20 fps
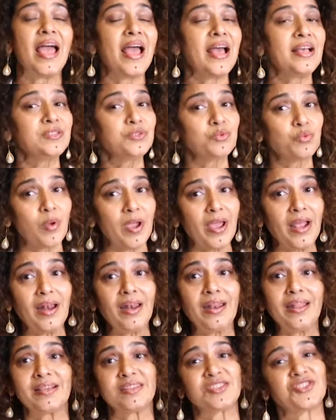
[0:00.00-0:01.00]
as
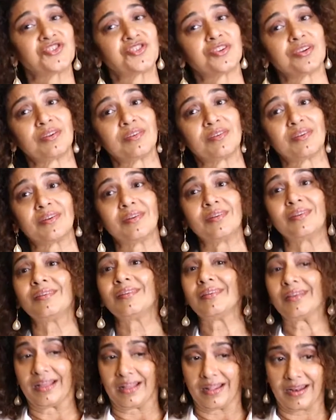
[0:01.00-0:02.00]
well as children
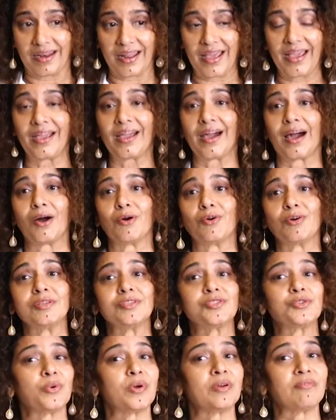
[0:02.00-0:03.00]
like
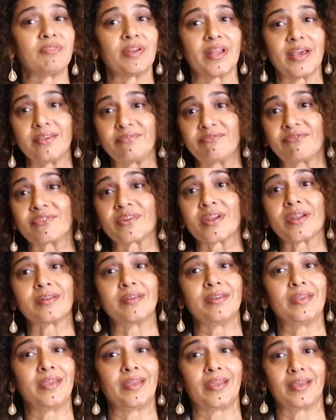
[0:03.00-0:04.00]
ours who have
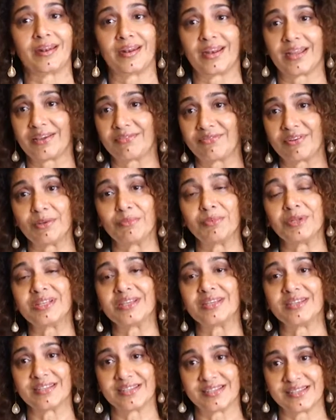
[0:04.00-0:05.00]
life-threatening and
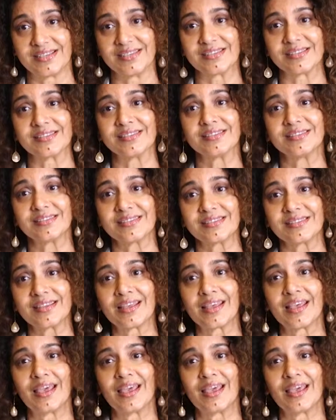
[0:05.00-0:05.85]
life-limiting diseases,